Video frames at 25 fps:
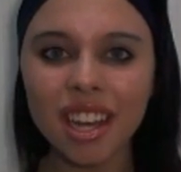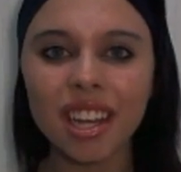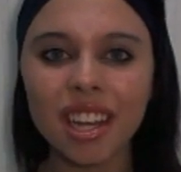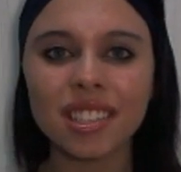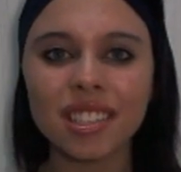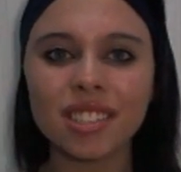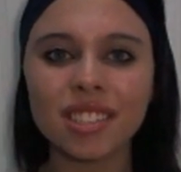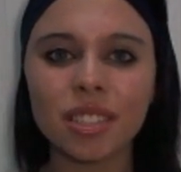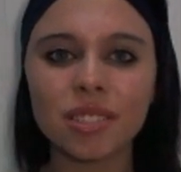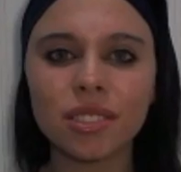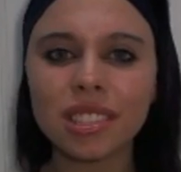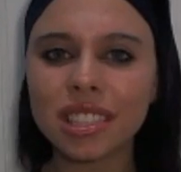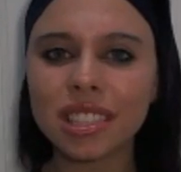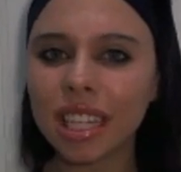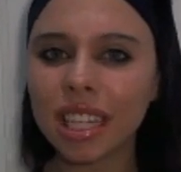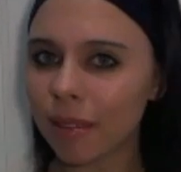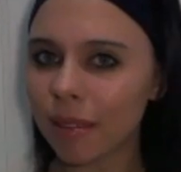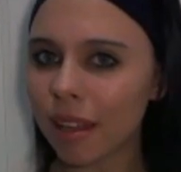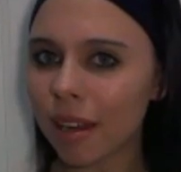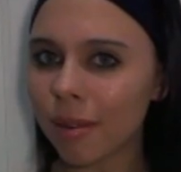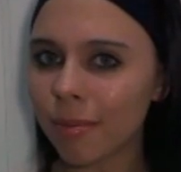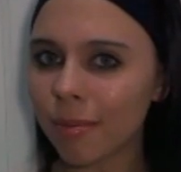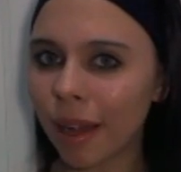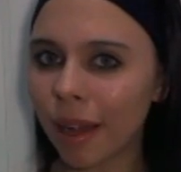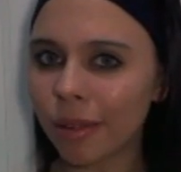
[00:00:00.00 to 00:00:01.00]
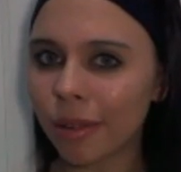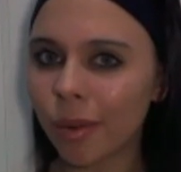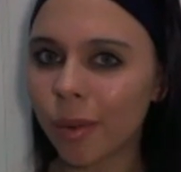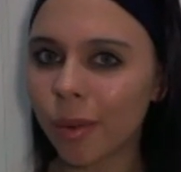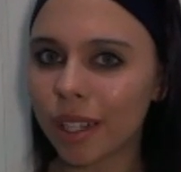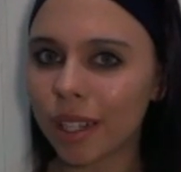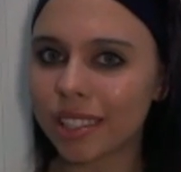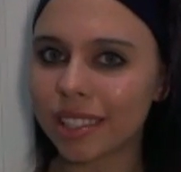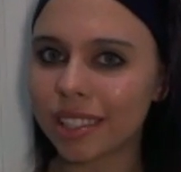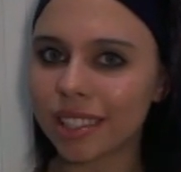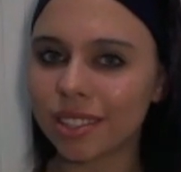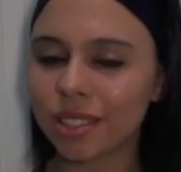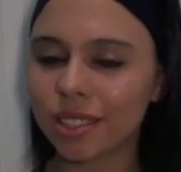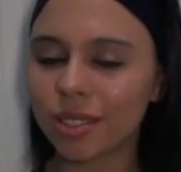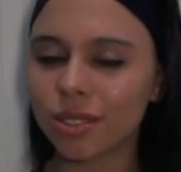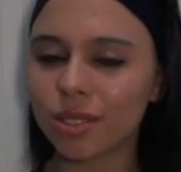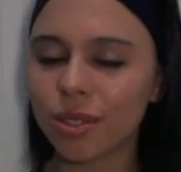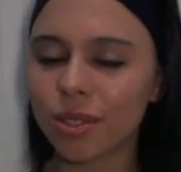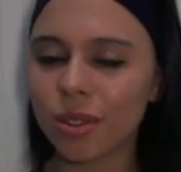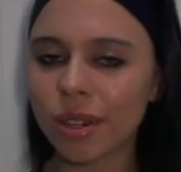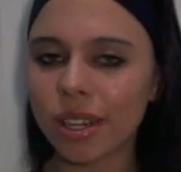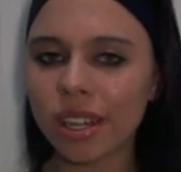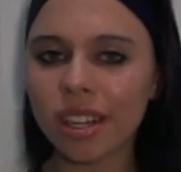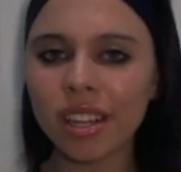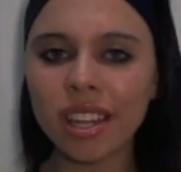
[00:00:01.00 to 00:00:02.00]
So just keep that in mind while watching this
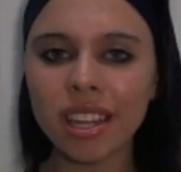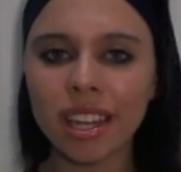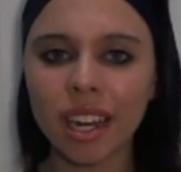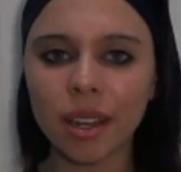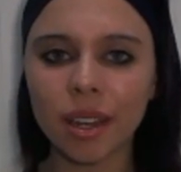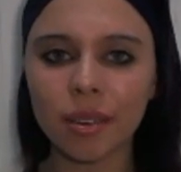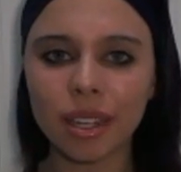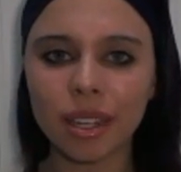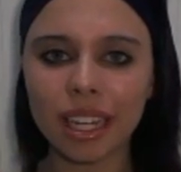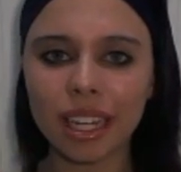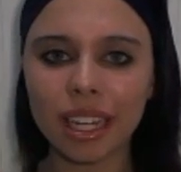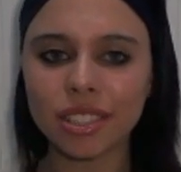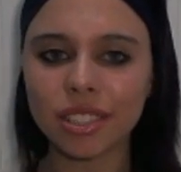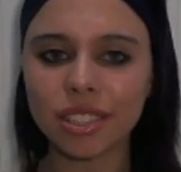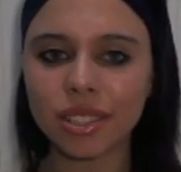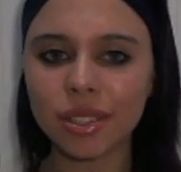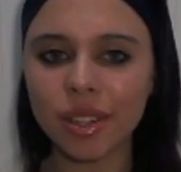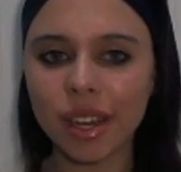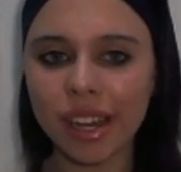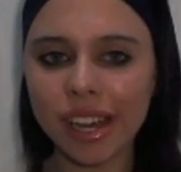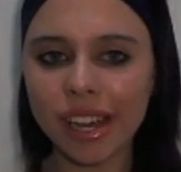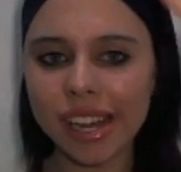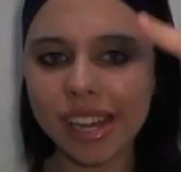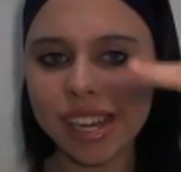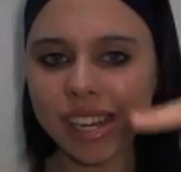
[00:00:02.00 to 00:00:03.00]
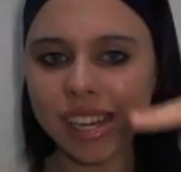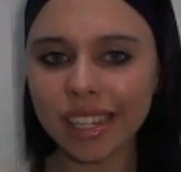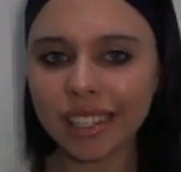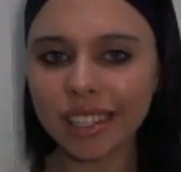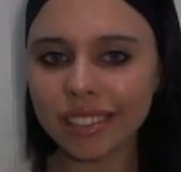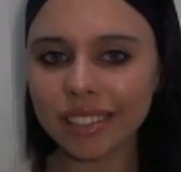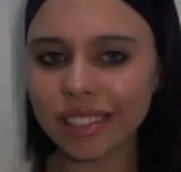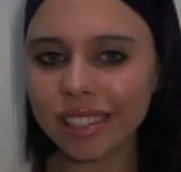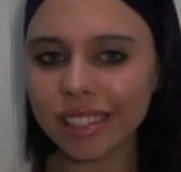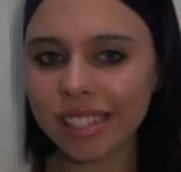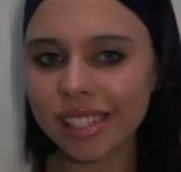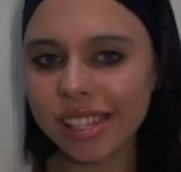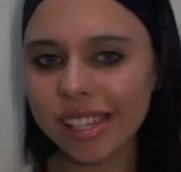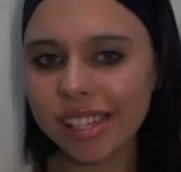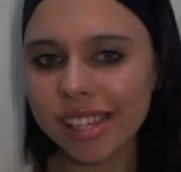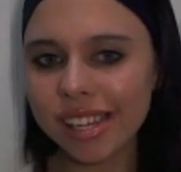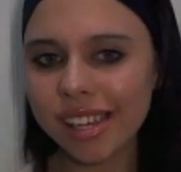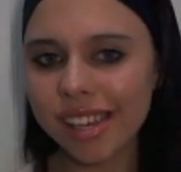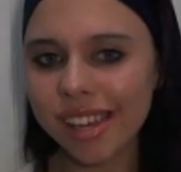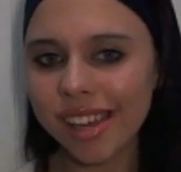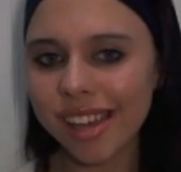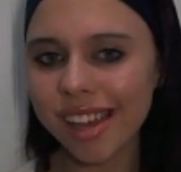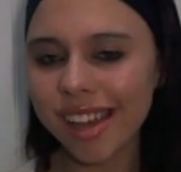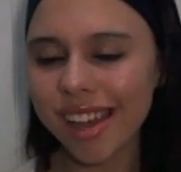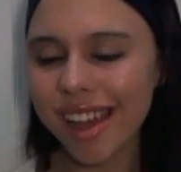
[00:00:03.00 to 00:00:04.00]
tutorial, and I will catch you guys
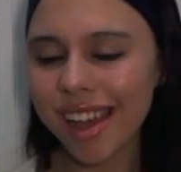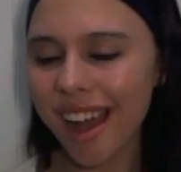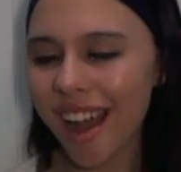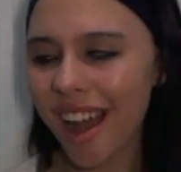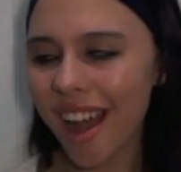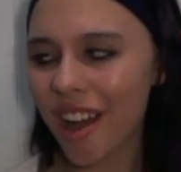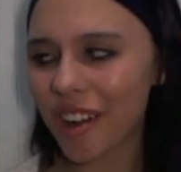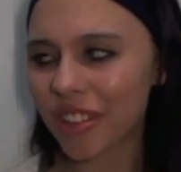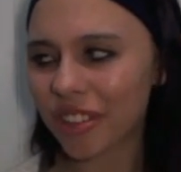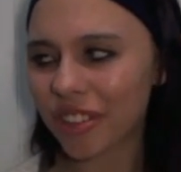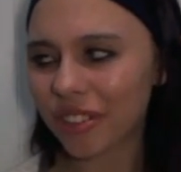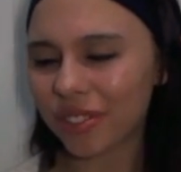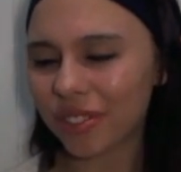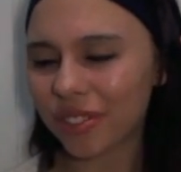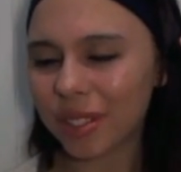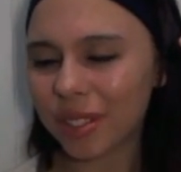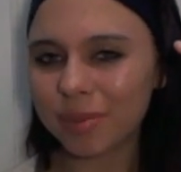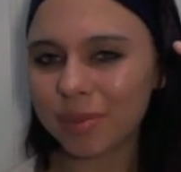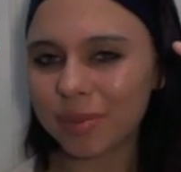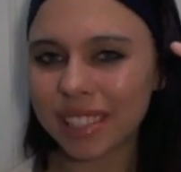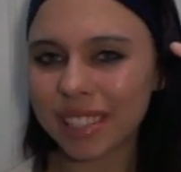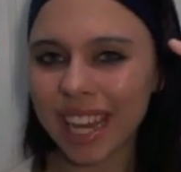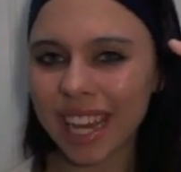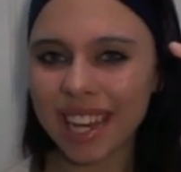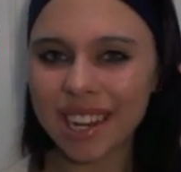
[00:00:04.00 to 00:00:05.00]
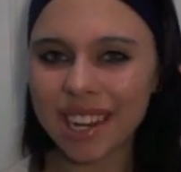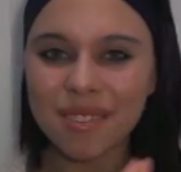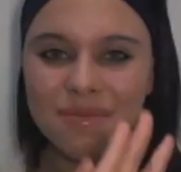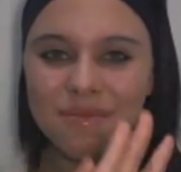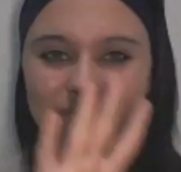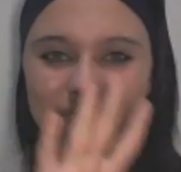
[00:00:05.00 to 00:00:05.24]
on the flip side.